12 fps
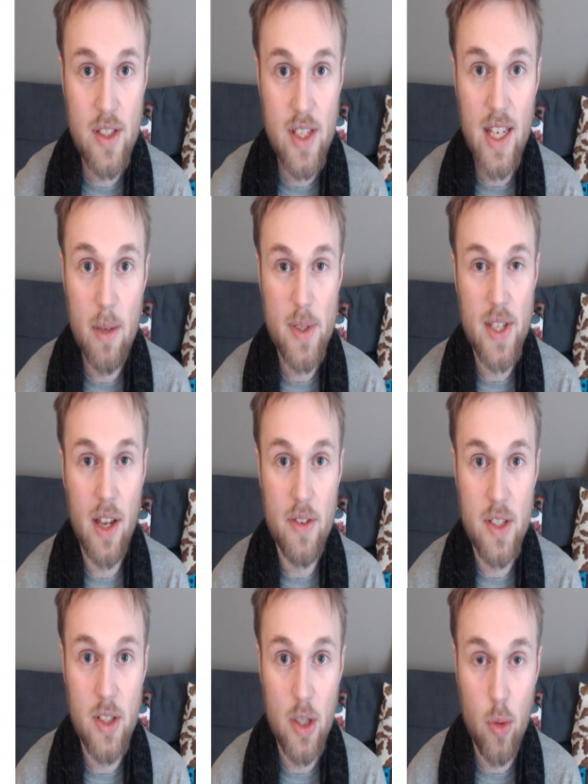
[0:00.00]
see
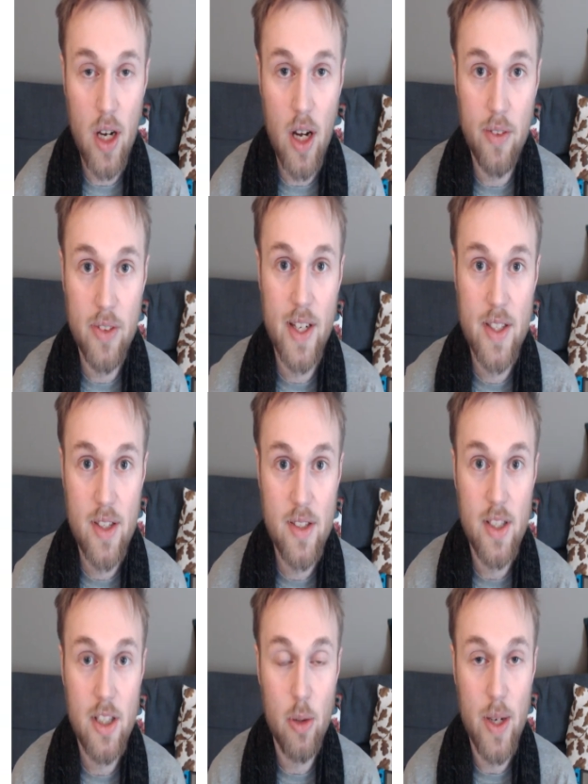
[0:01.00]
themselves in new contexts and
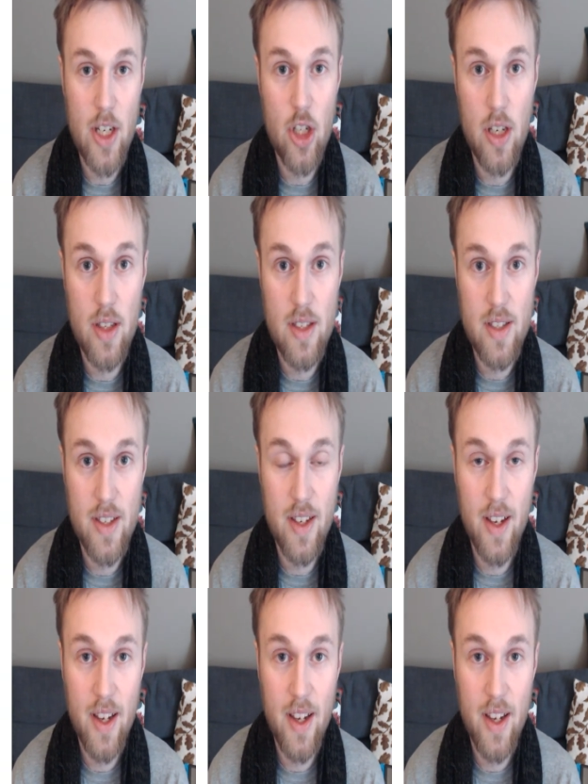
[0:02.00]
situations.